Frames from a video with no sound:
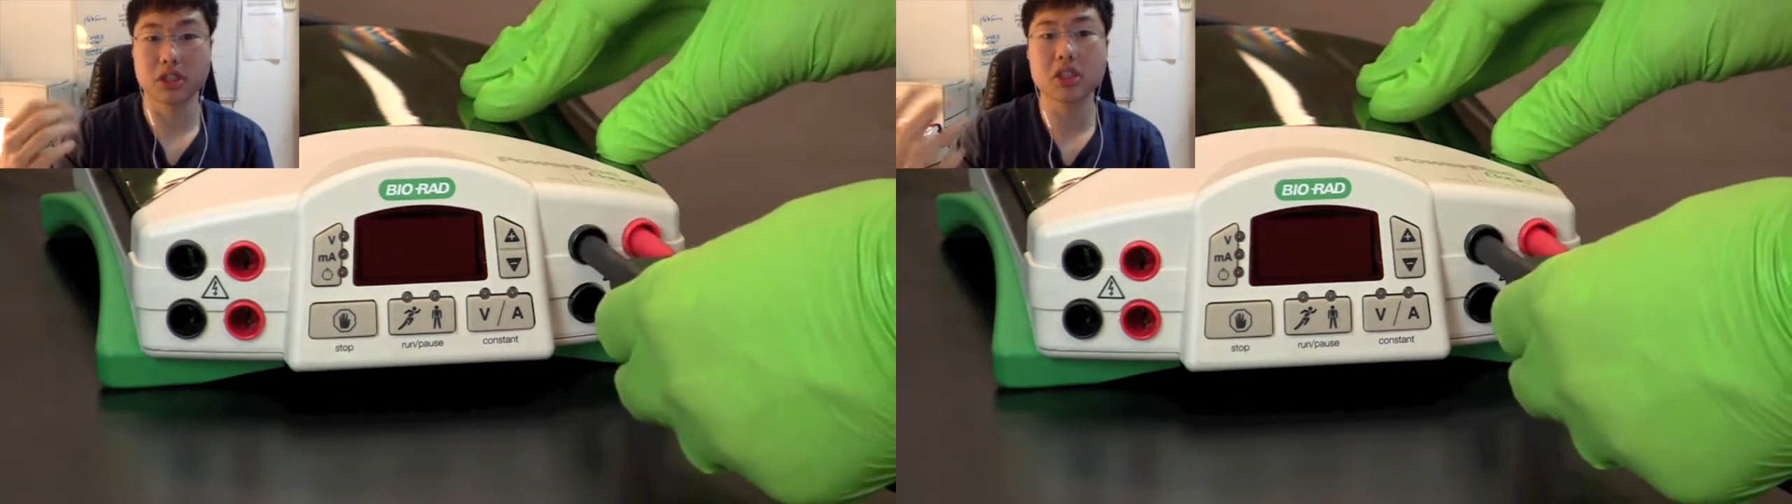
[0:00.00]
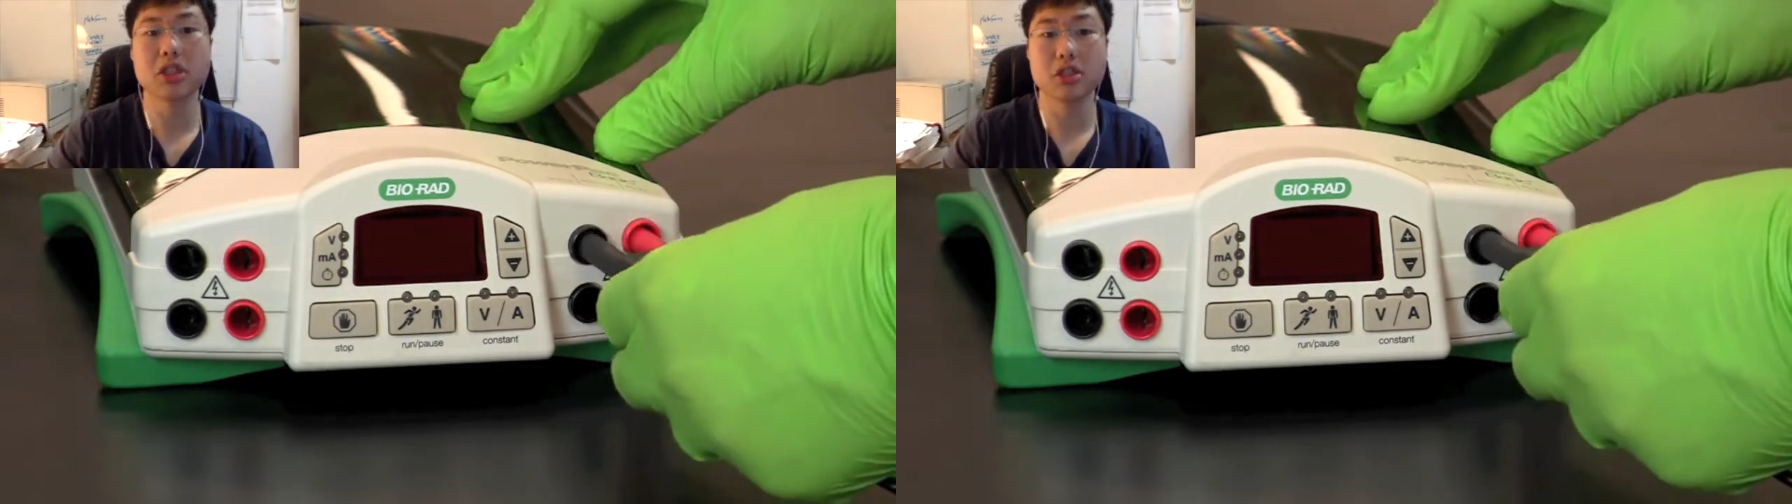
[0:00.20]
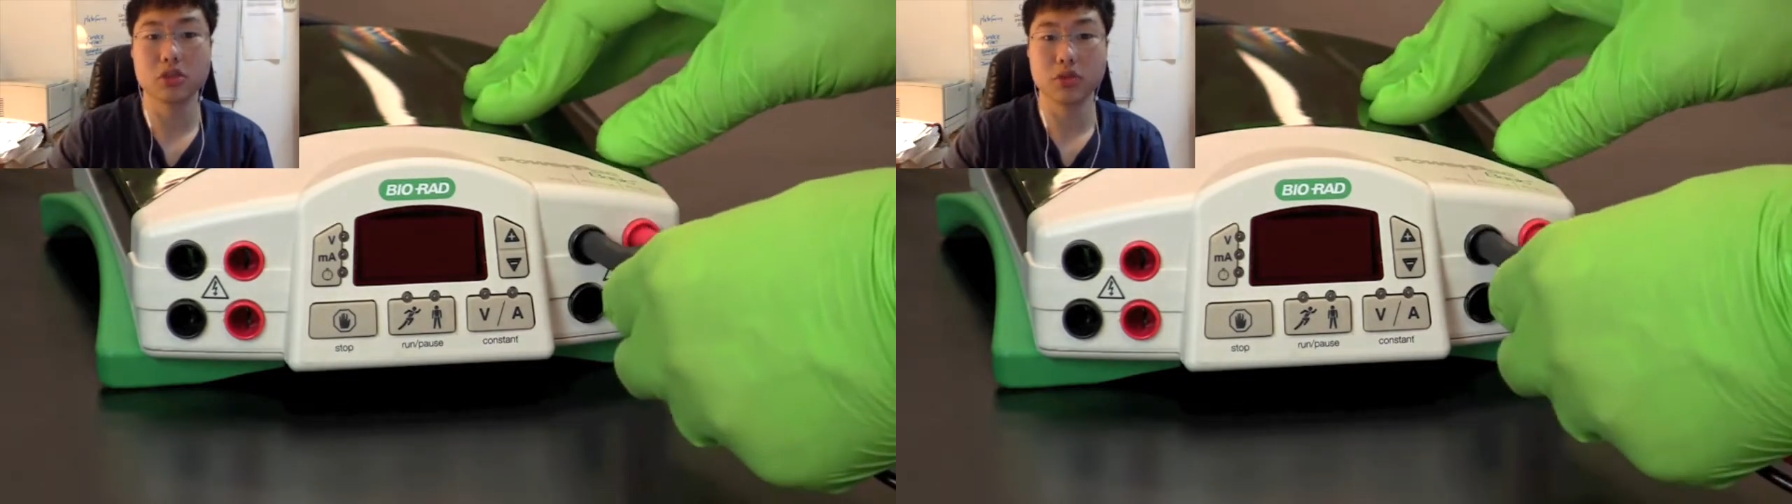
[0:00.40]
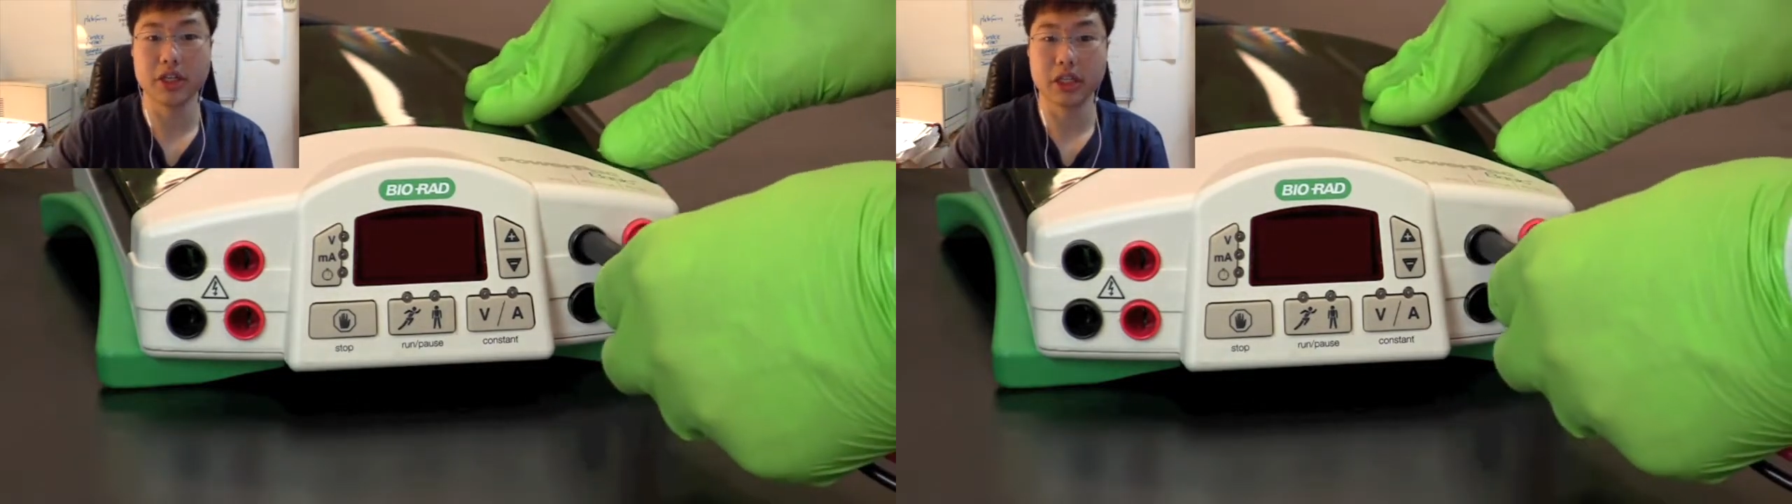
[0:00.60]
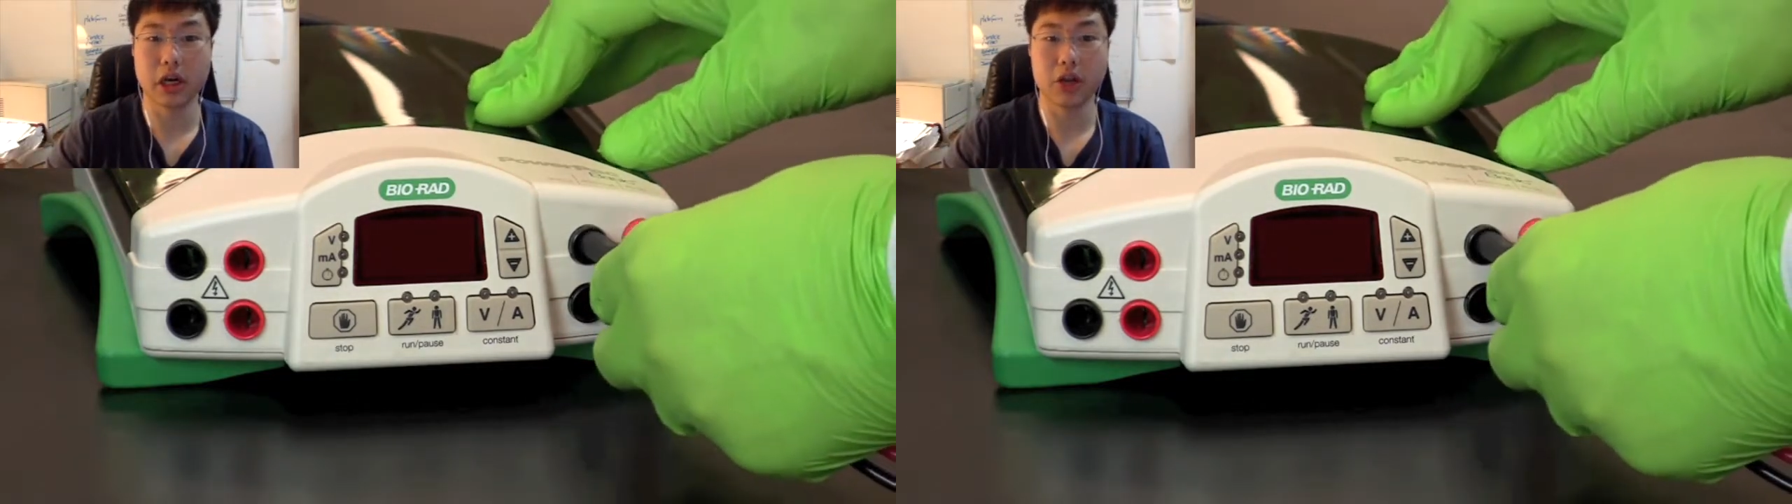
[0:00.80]
clearest
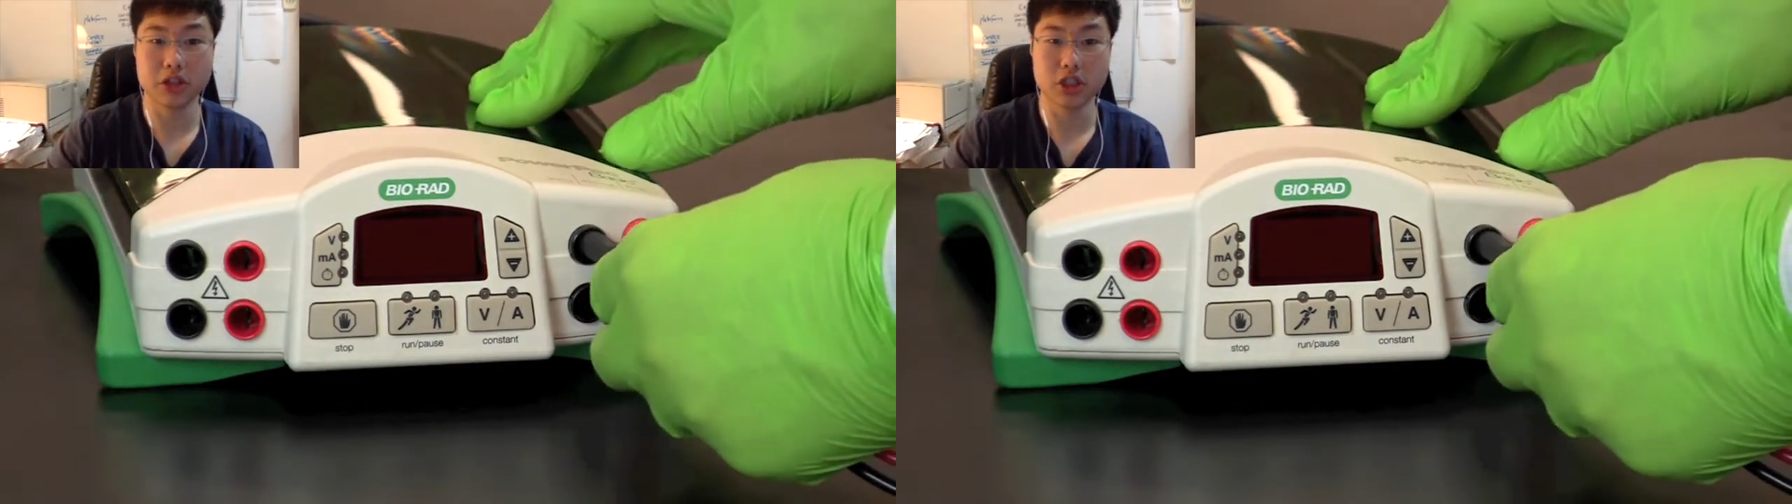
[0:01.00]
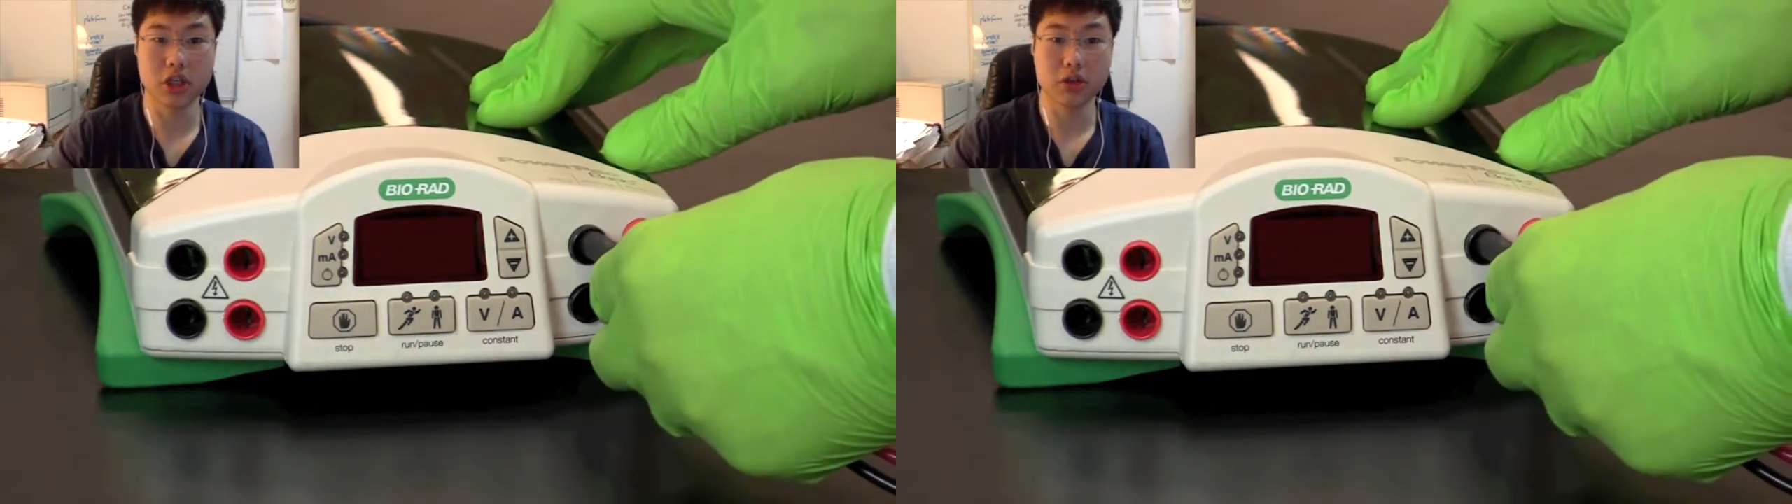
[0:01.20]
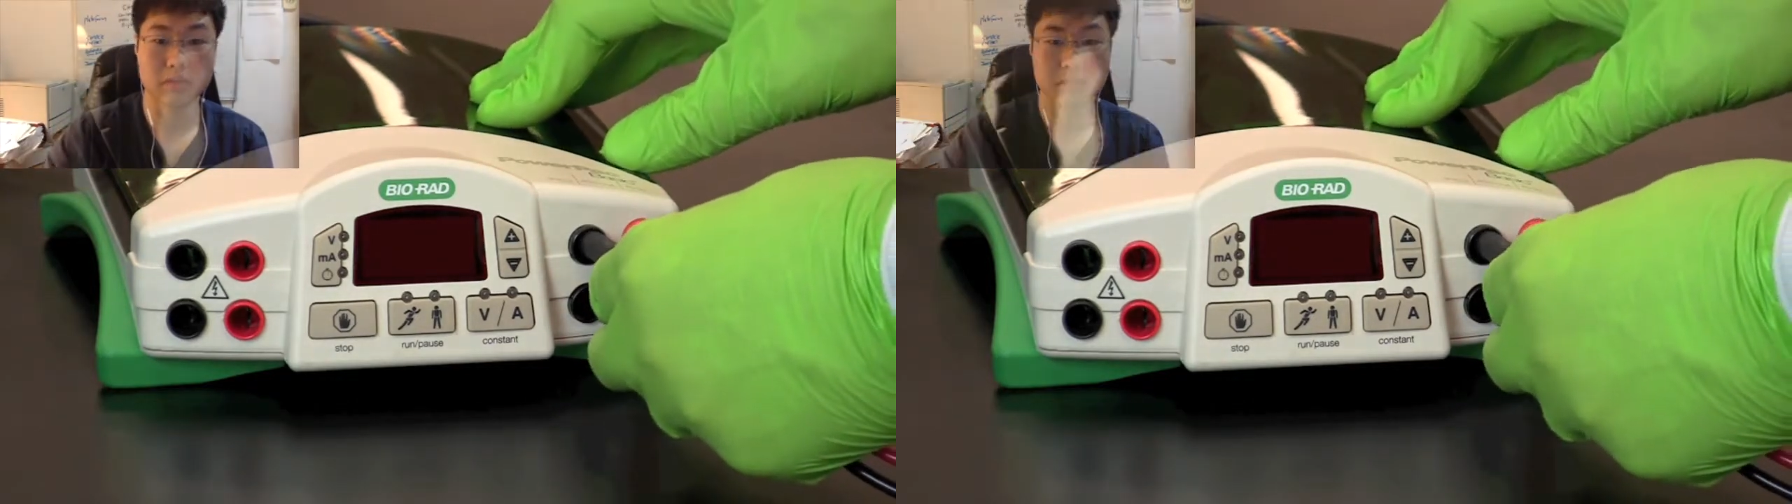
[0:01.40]
reading on the gel.